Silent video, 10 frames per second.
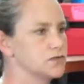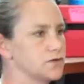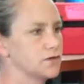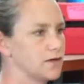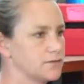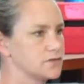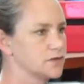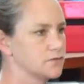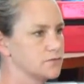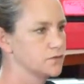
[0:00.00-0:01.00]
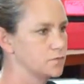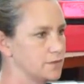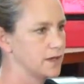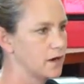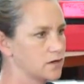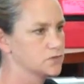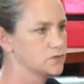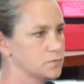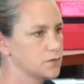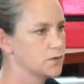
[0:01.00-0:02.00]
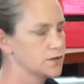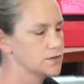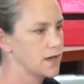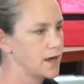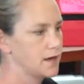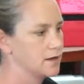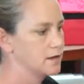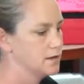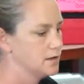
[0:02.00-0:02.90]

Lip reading: different levels of footbed arch support, and